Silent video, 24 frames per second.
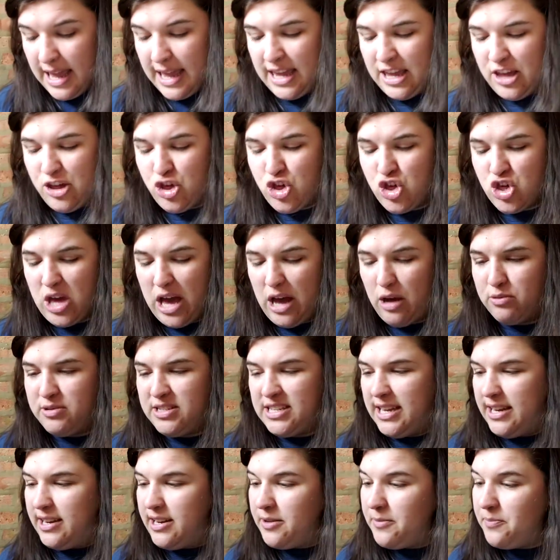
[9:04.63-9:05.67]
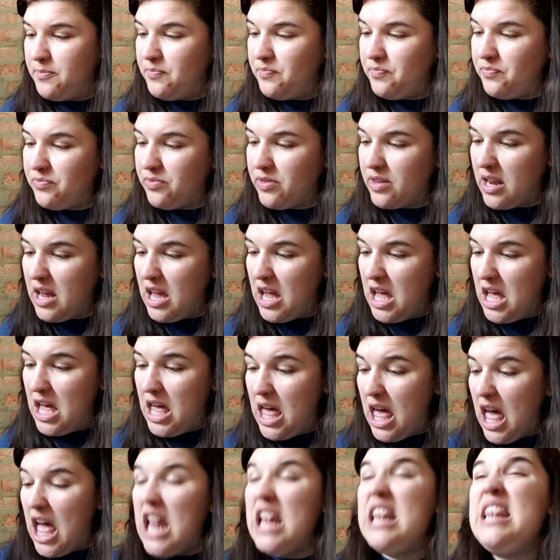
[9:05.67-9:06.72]
he shouted.
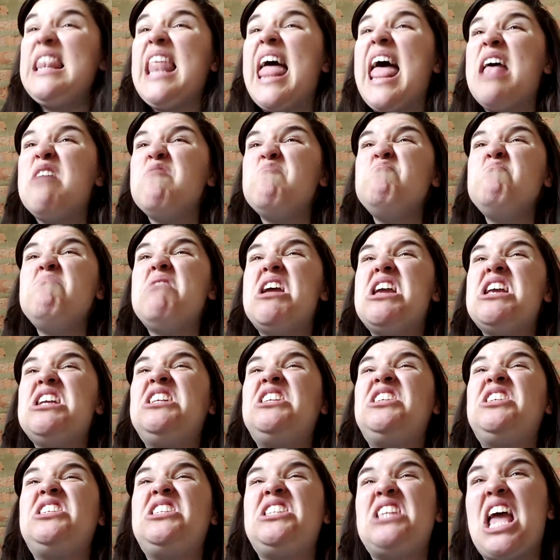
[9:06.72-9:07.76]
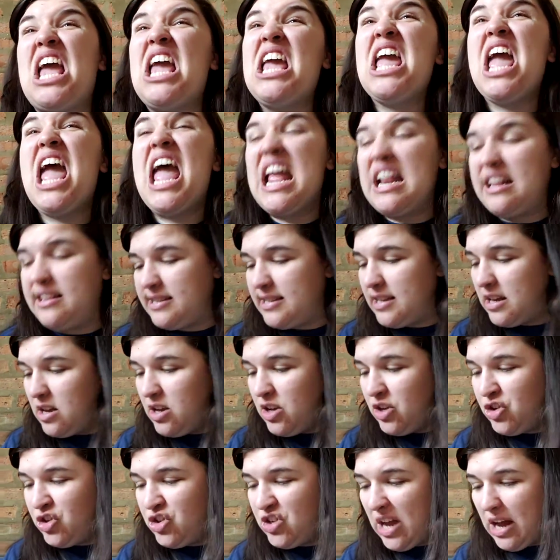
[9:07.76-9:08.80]
"Let me see it!"
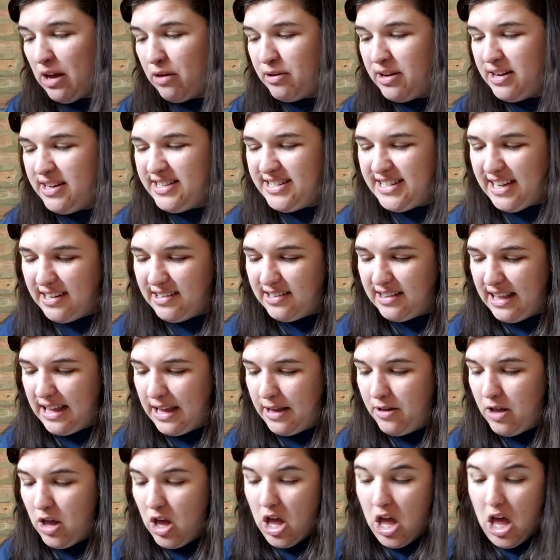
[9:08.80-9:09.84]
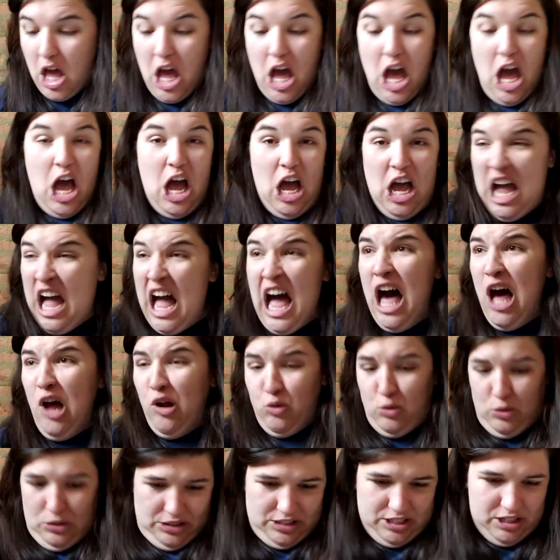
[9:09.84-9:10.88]
shouted Dudley.
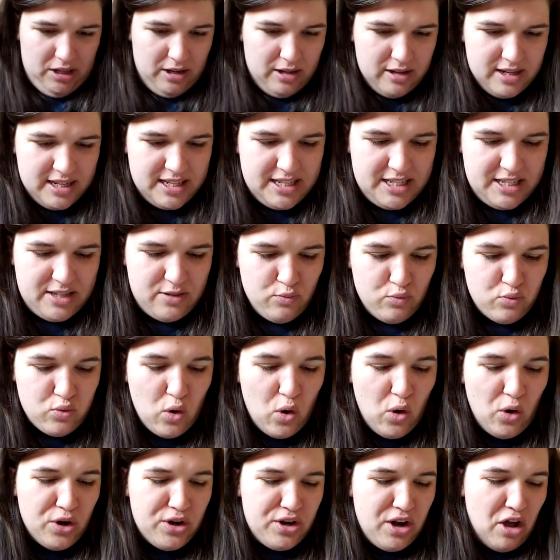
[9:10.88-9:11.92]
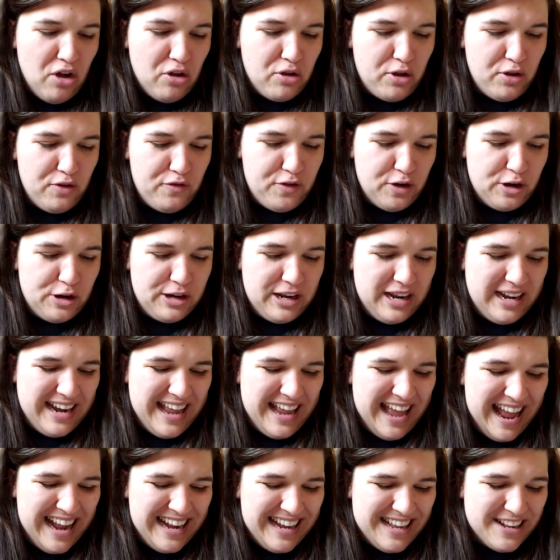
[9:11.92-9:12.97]
"Out!" roared Uncle Vernon,
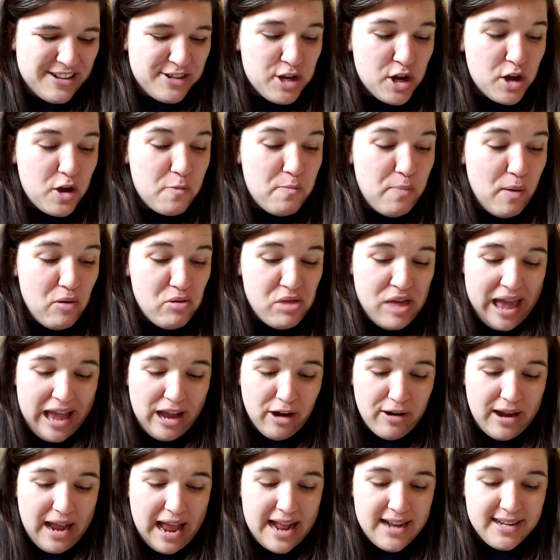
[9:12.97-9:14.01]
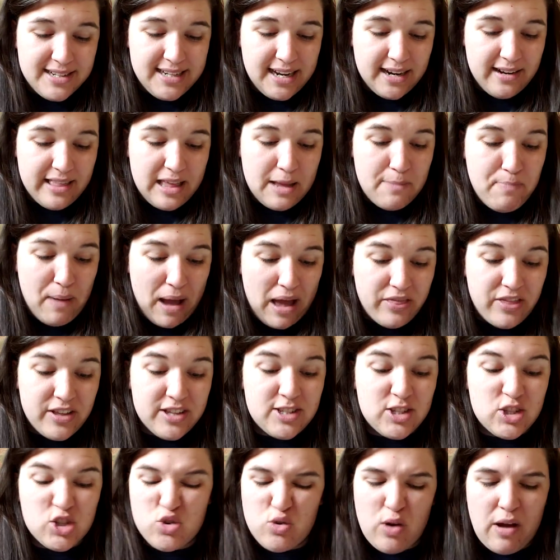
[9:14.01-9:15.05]
and he took both Harry and Dudley by the
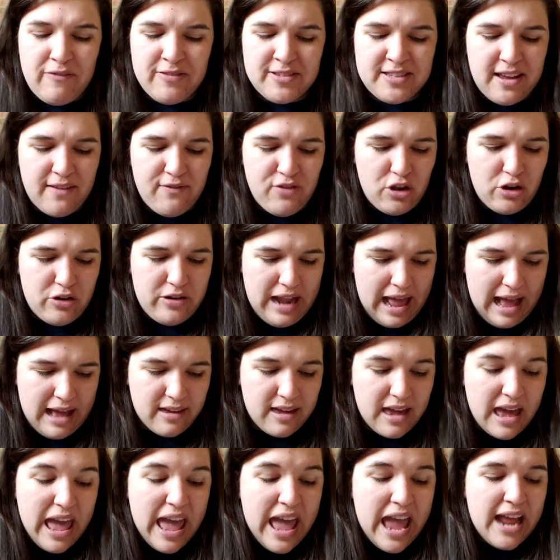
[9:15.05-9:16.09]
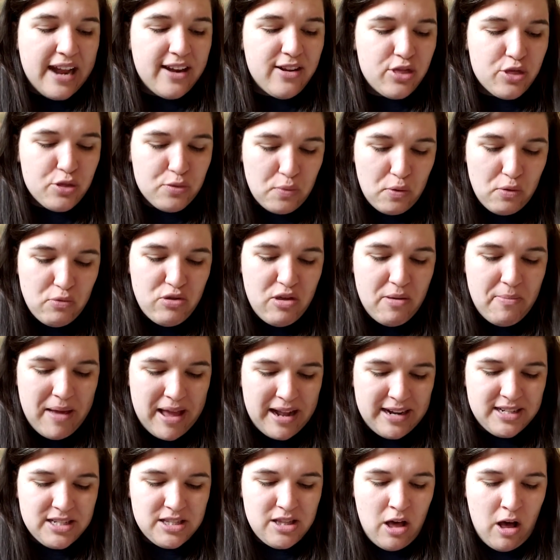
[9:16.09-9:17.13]
scruffs of their neck and threw them
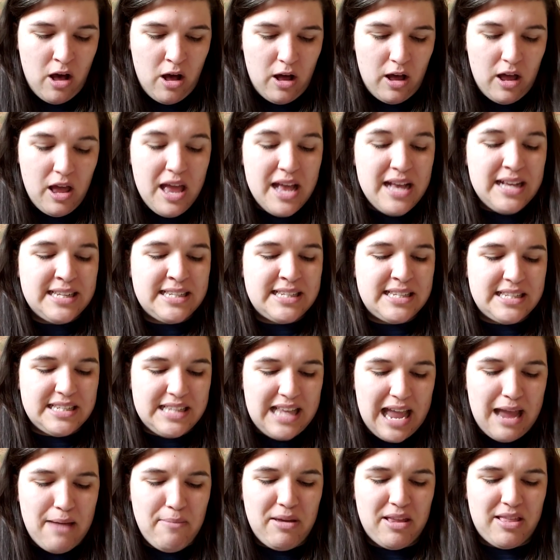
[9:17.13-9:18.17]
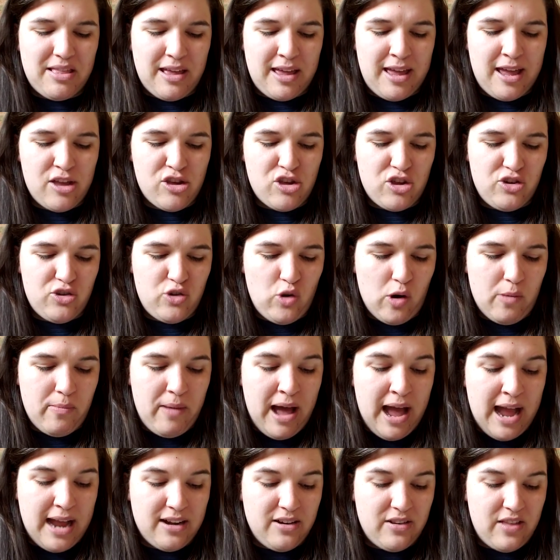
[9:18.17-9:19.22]
into the hall, slamming the kitchen door
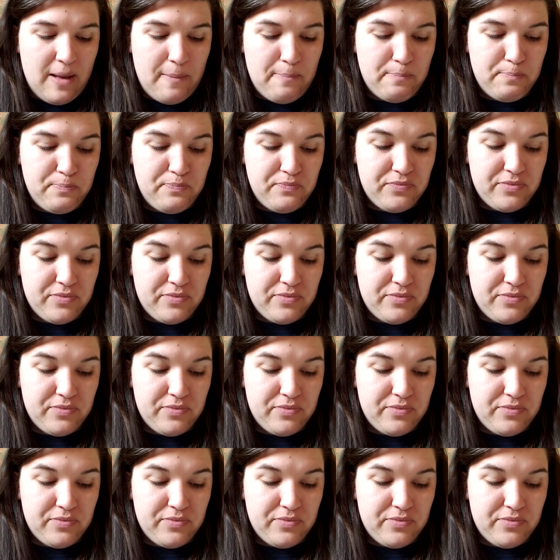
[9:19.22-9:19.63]
behind them.